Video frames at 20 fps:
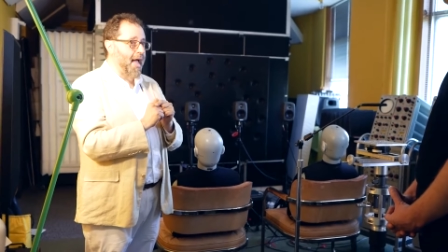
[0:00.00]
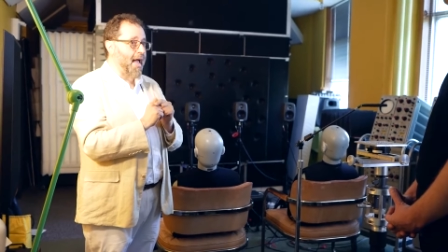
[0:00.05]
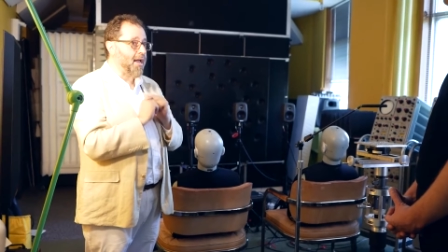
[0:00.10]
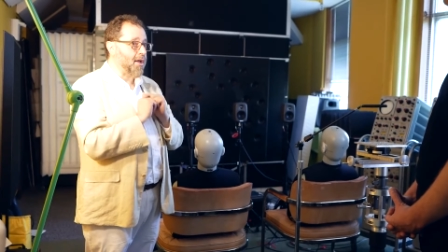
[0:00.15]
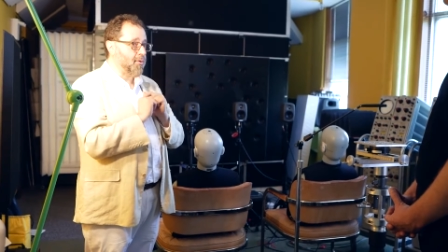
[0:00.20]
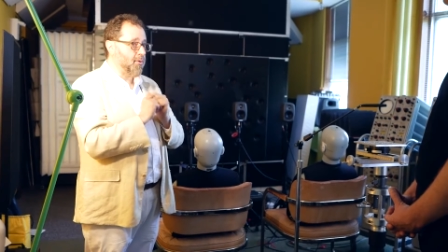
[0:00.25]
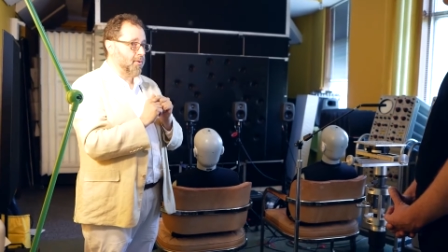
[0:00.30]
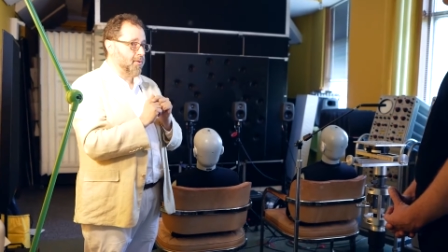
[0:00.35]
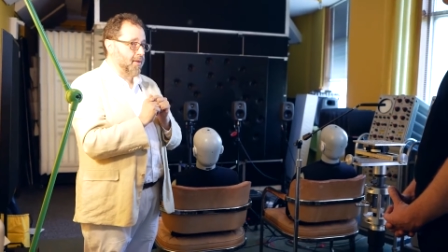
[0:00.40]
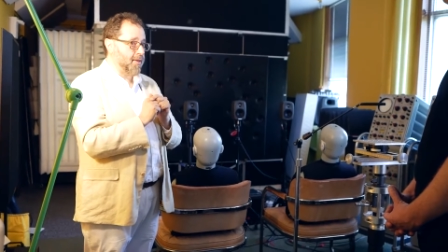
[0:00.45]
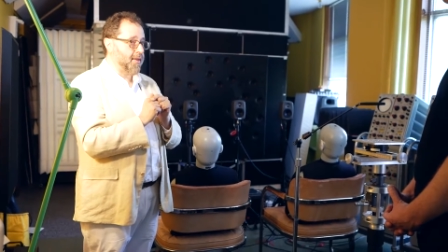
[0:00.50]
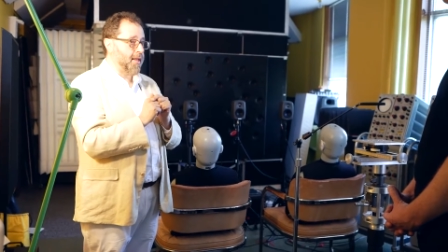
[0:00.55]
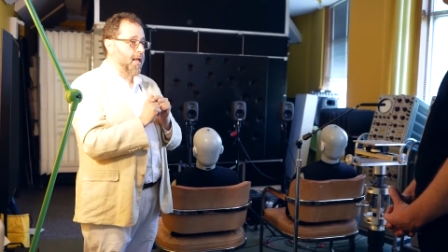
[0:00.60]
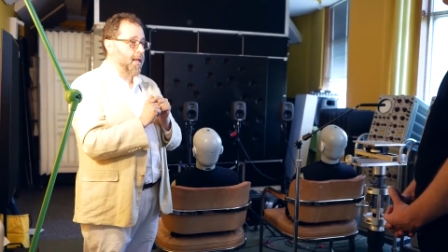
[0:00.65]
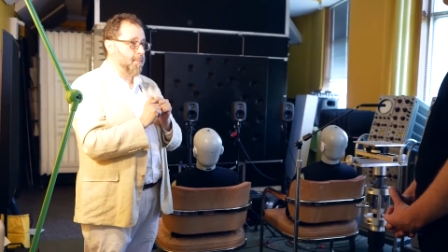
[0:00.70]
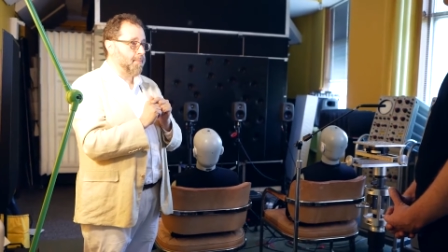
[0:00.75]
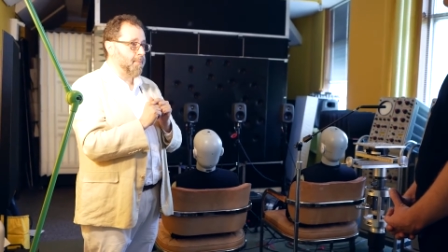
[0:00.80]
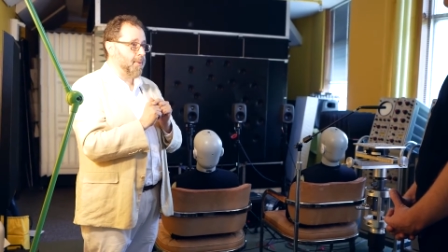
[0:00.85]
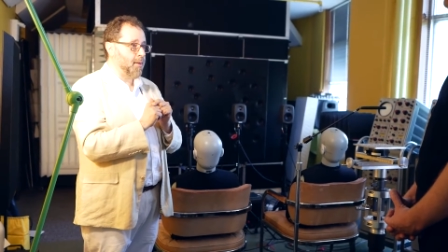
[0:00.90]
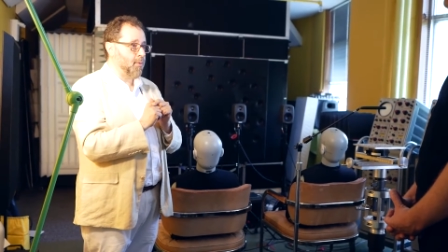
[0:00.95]
accurate it
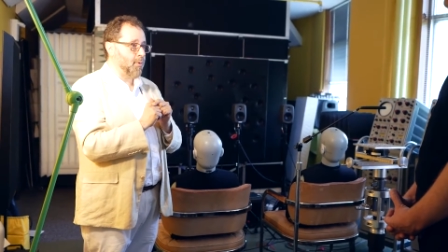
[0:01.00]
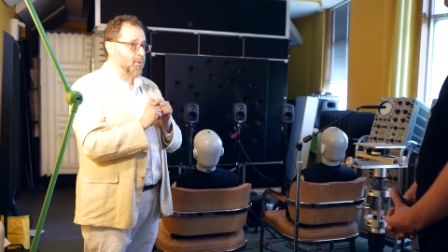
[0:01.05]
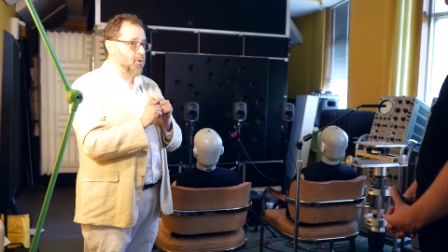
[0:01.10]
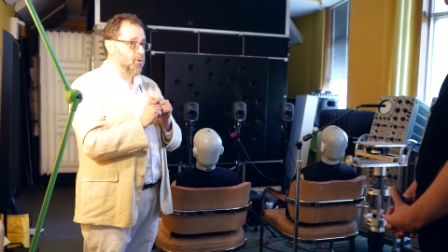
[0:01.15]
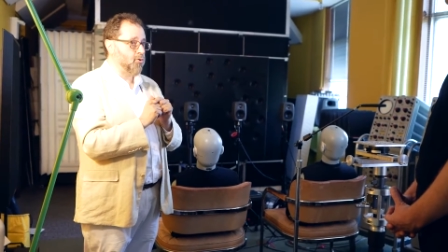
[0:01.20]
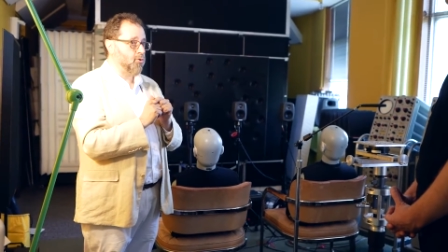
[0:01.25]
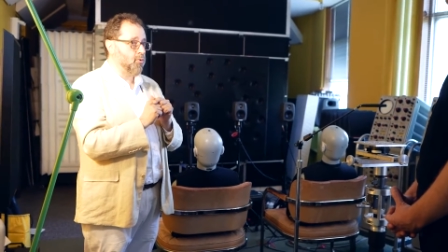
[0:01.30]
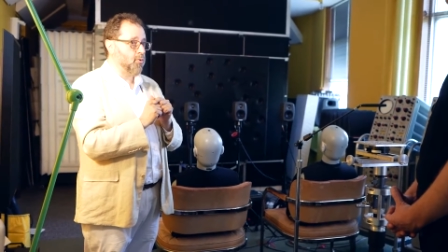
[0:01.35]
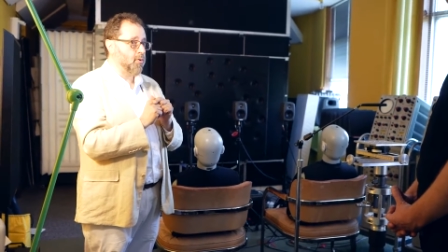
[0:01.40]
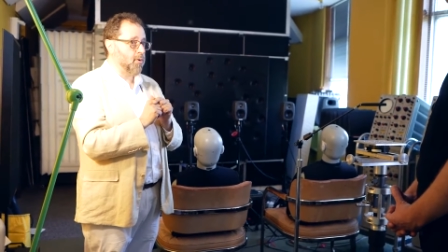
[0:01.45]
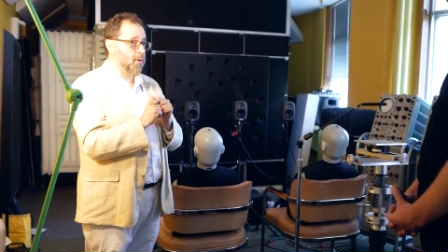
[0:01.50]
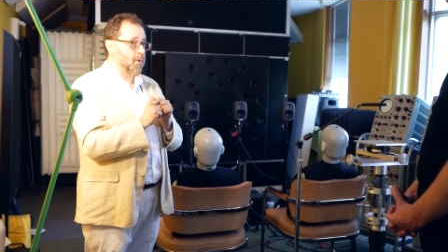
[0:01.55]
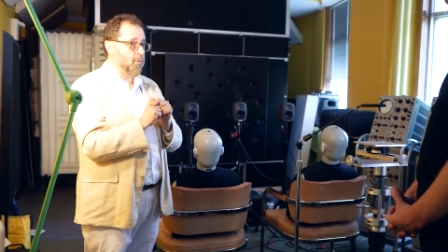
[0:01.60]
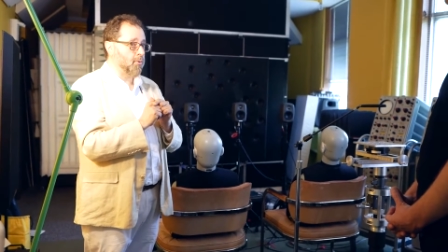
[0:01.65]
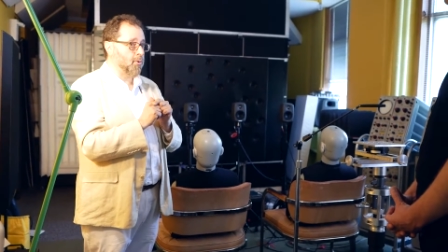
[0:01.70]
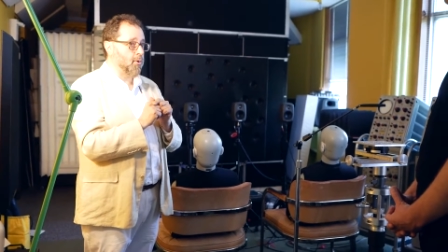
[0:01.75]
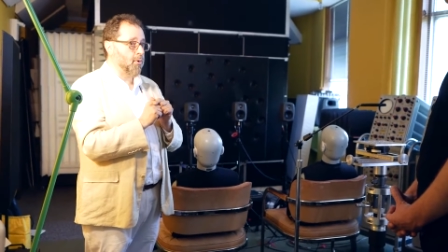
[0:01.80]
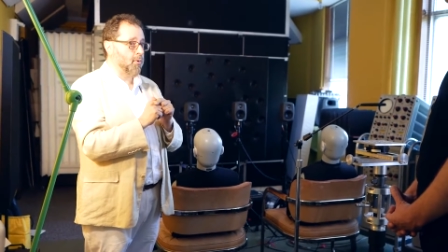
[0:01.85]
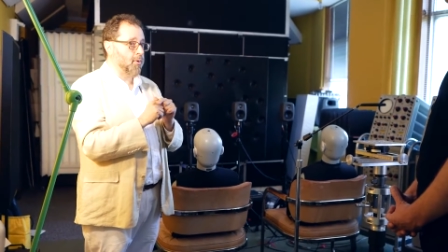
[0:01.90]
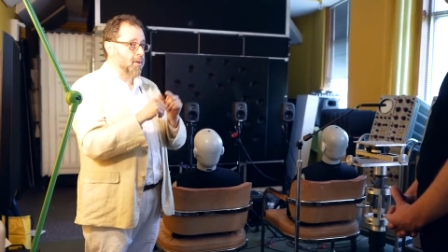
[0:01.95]
can be when you do
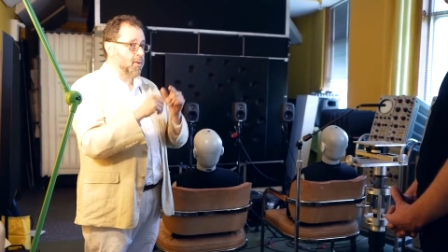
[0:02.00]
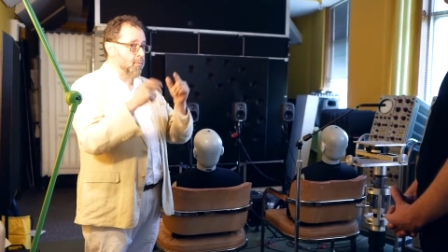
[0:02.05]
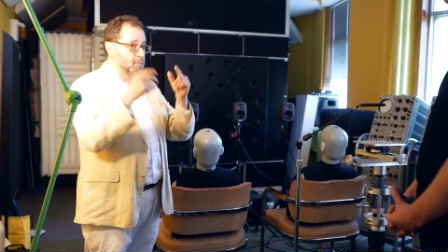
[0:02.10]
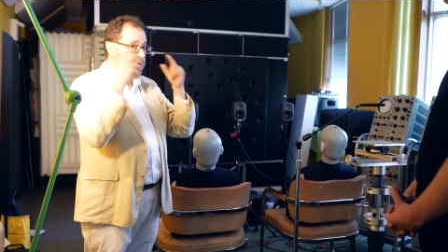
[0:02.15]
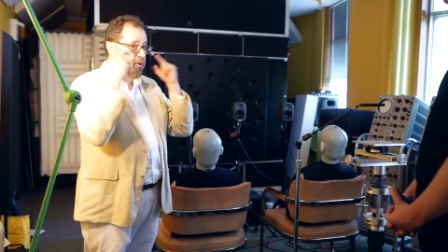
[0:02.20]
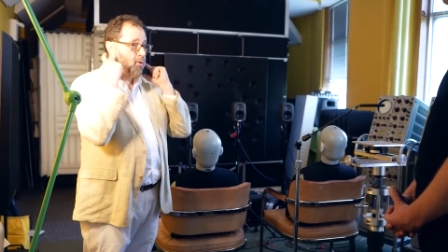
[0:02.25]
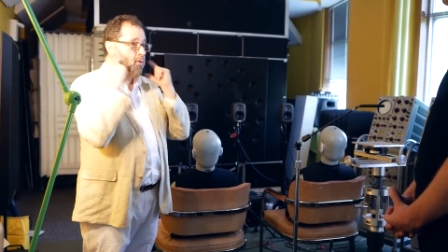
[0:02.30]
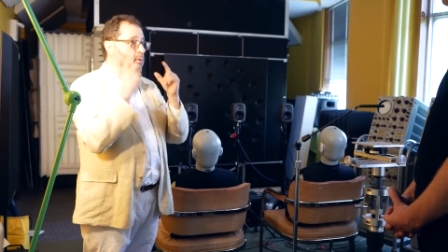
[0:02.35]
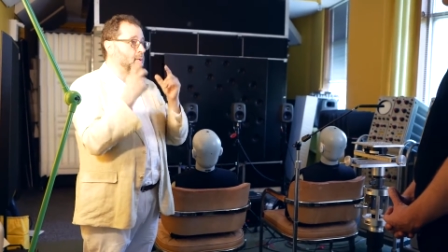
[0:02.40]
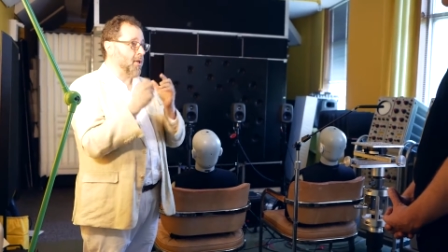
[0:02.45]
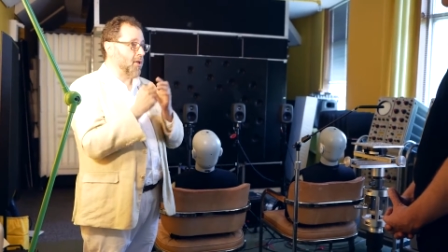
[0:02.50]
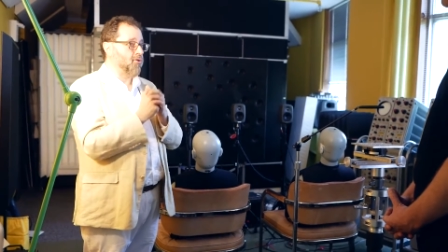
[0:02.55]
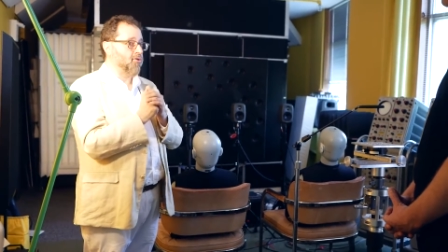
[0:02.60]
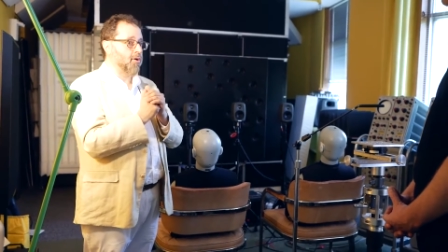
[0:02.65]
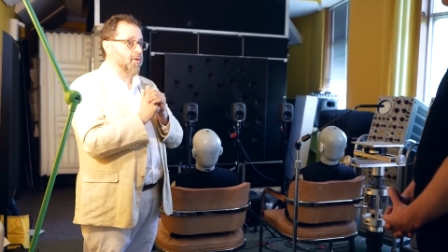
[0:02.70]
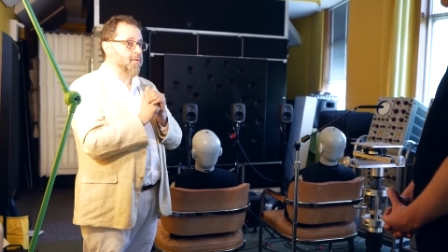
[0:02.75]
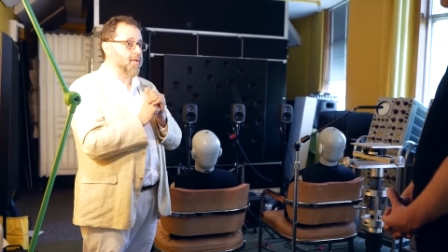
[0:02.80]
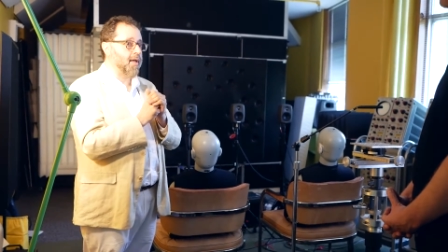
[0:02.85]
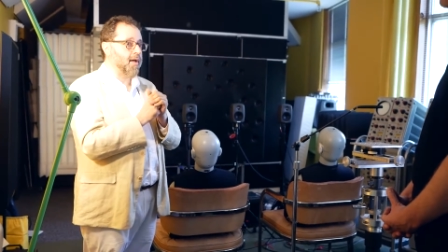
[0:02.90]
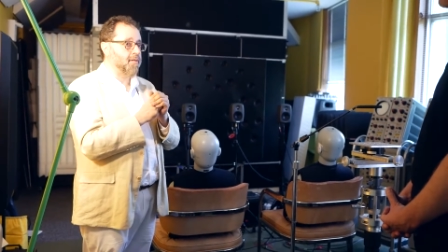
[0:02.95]
recording with your own H R
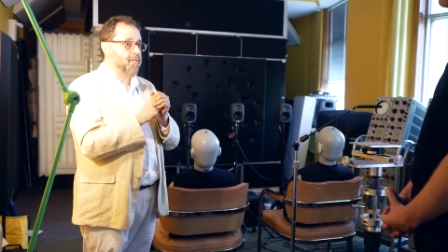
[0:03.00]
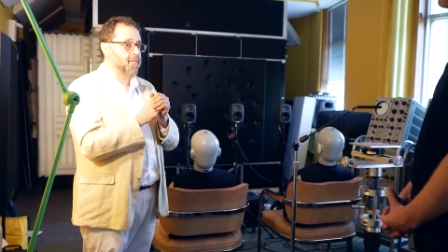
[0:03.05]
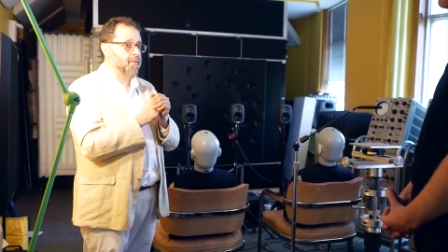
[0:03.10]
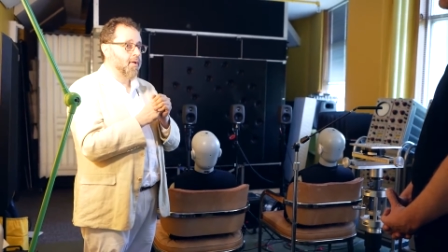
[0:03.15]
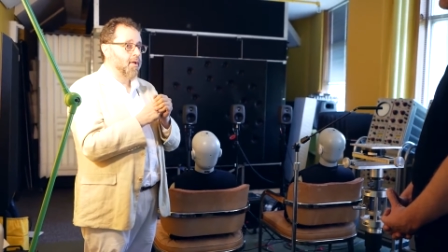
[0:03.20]
T F.